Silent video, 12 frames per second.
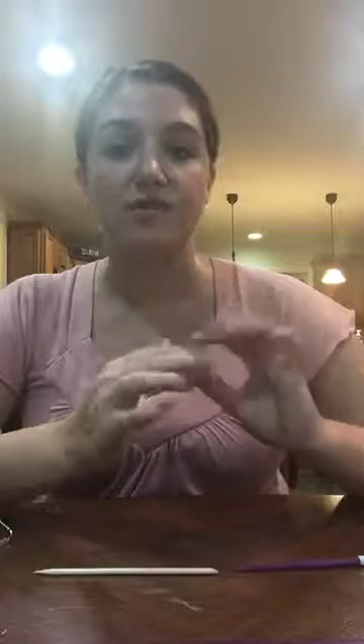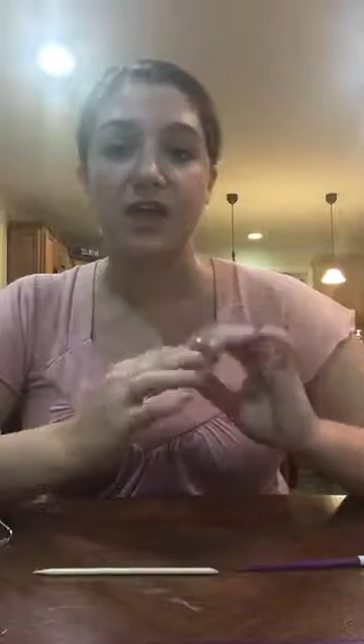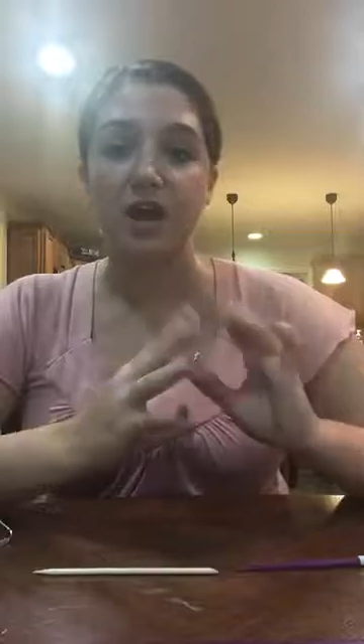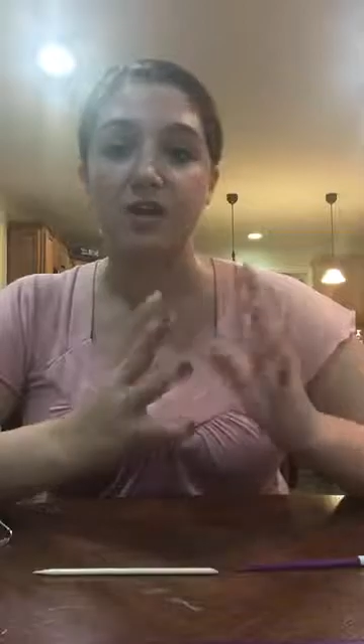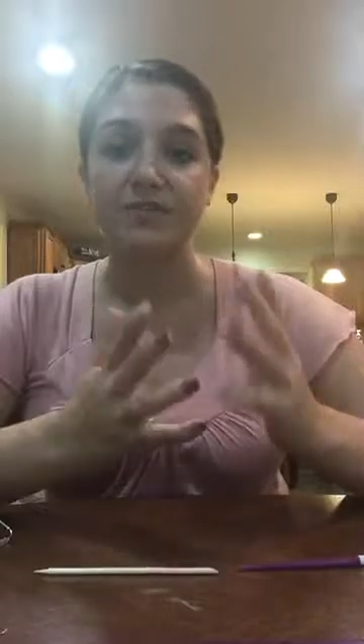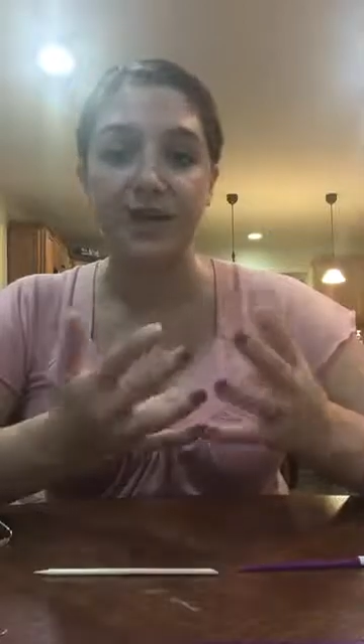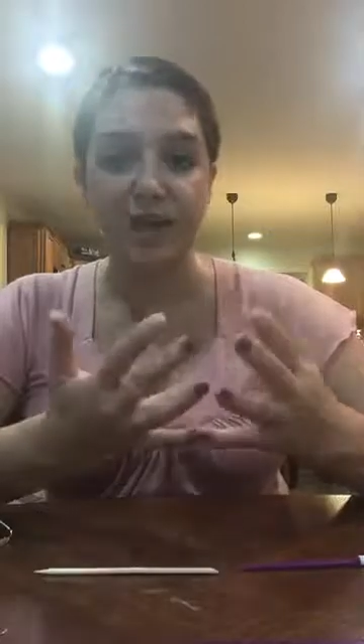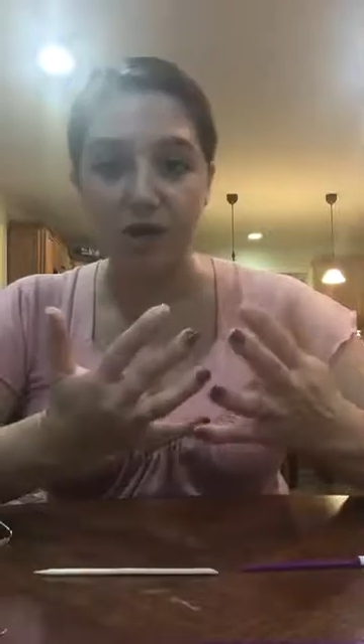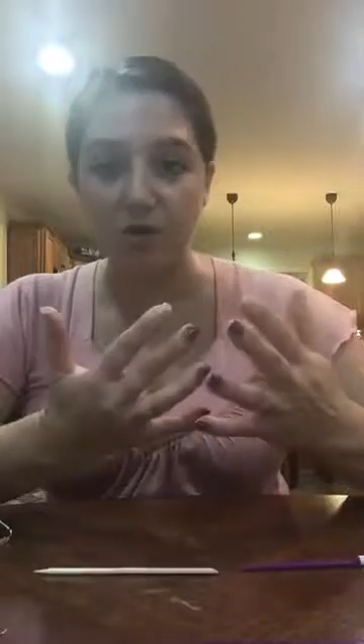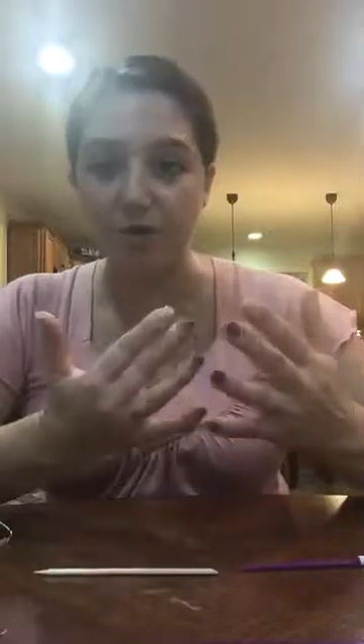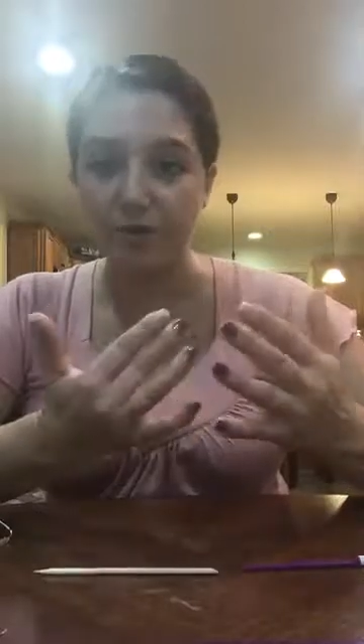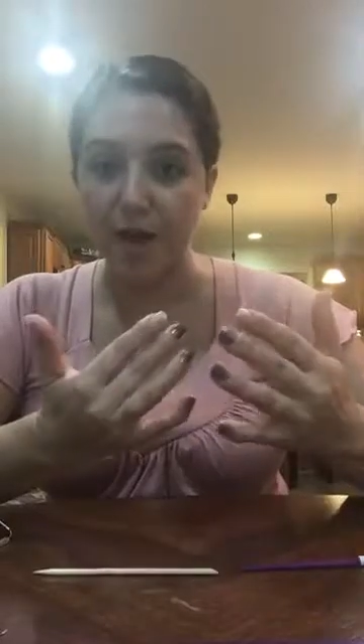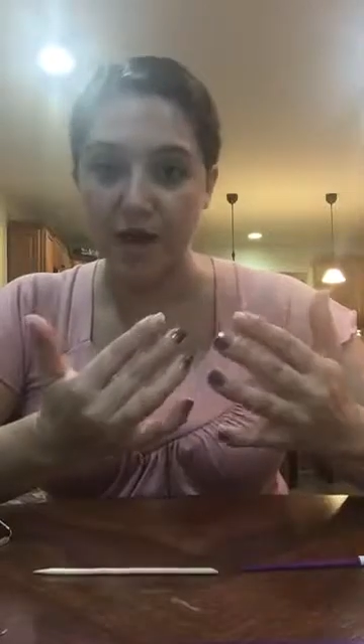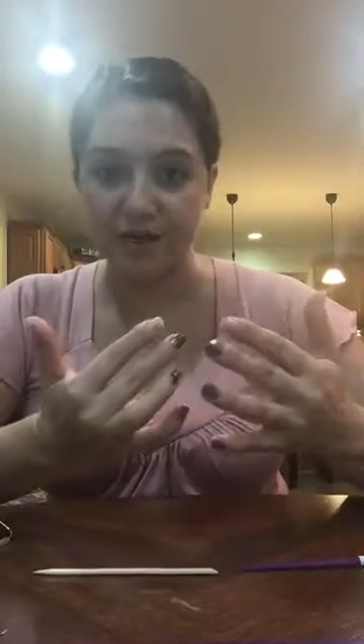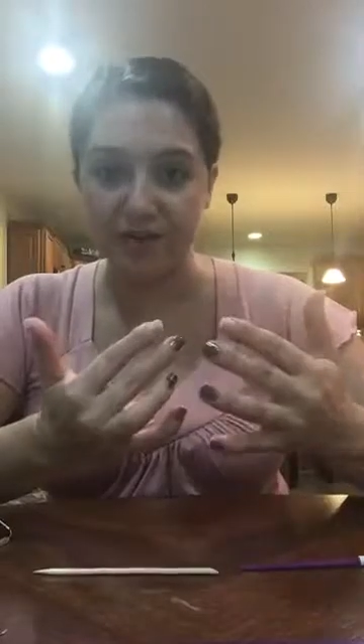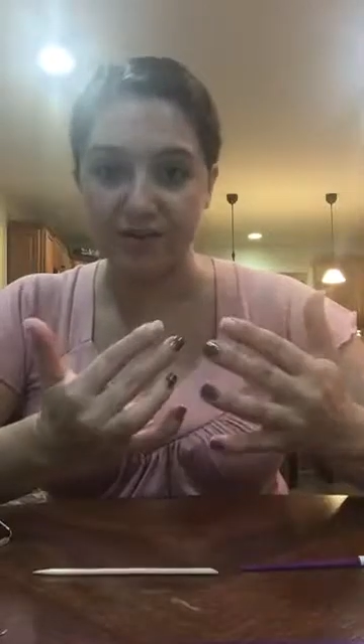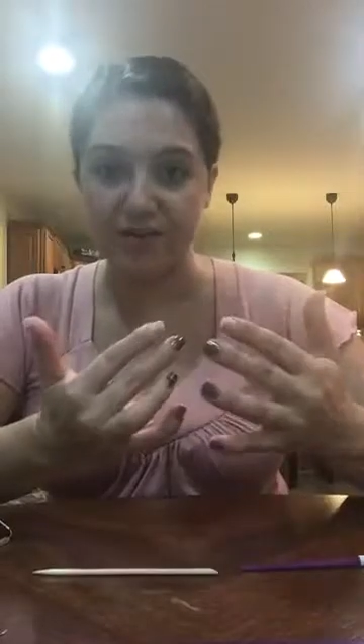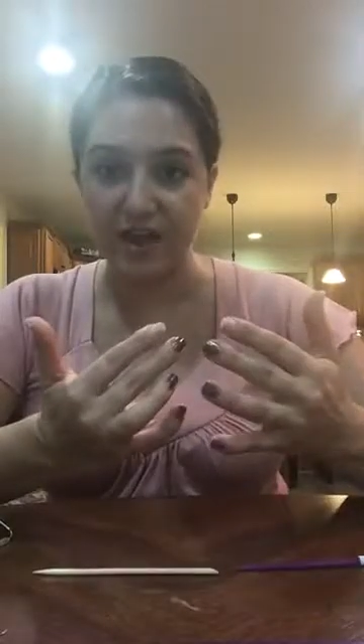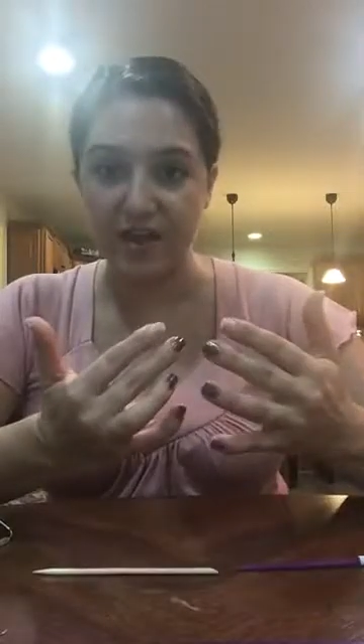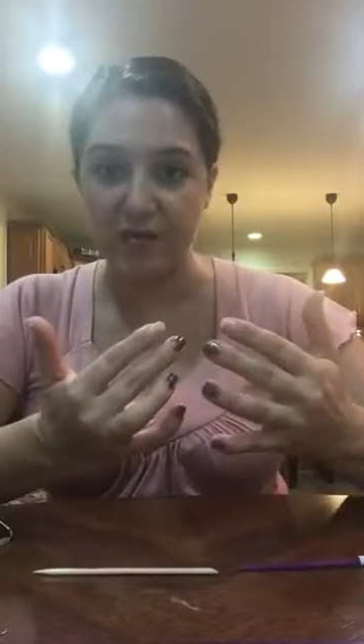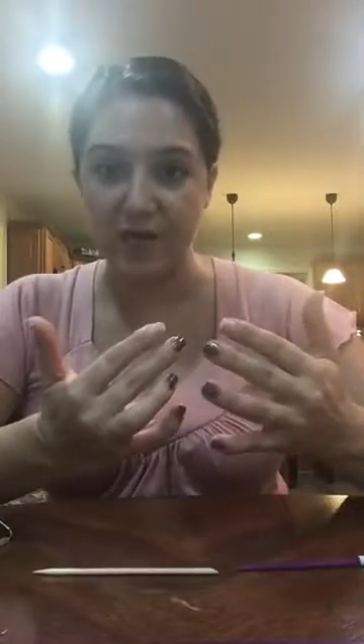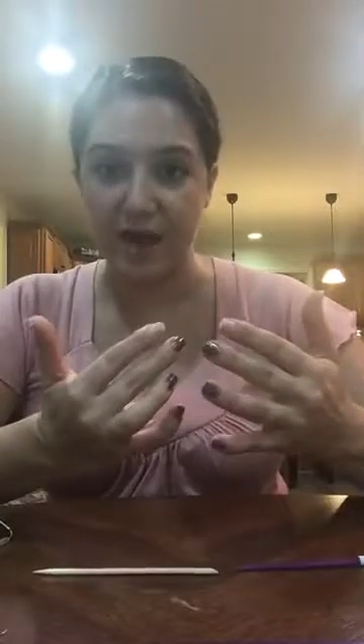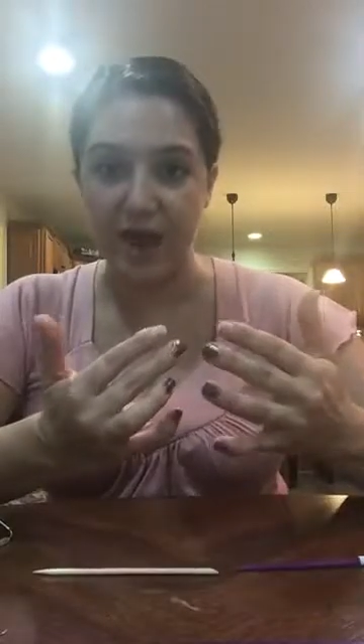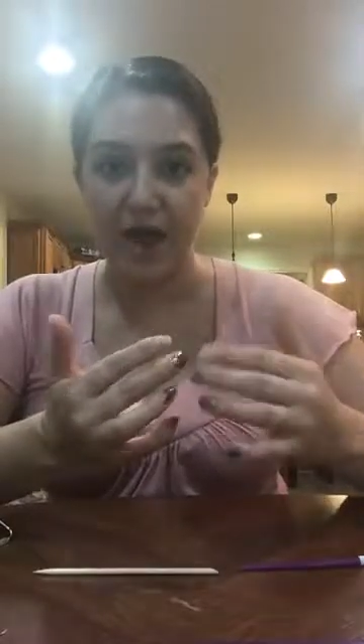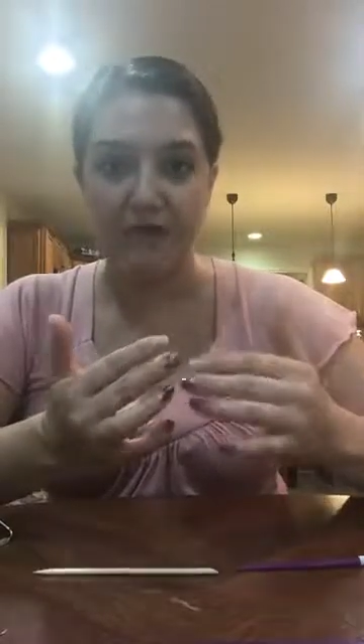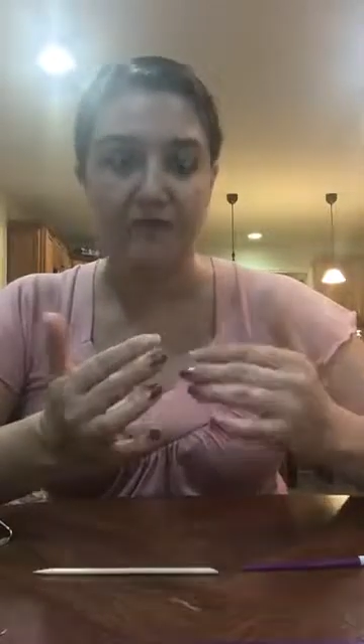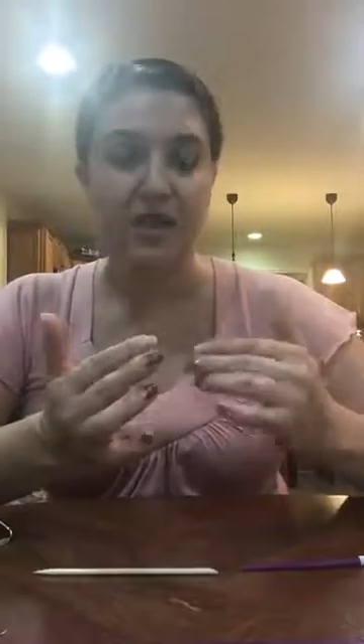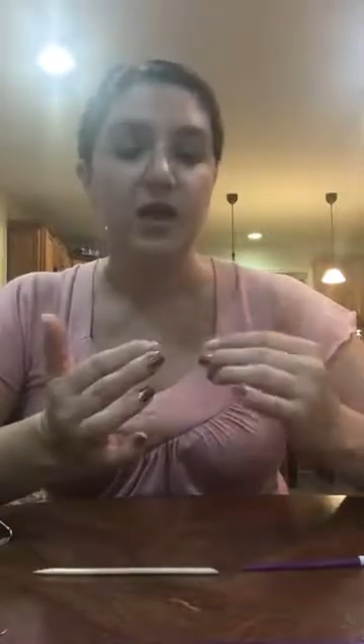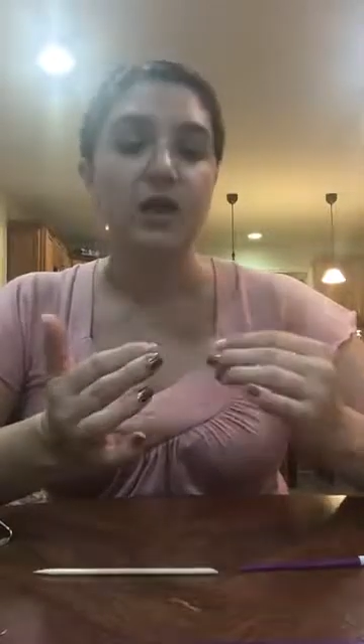take off any old polish that you have.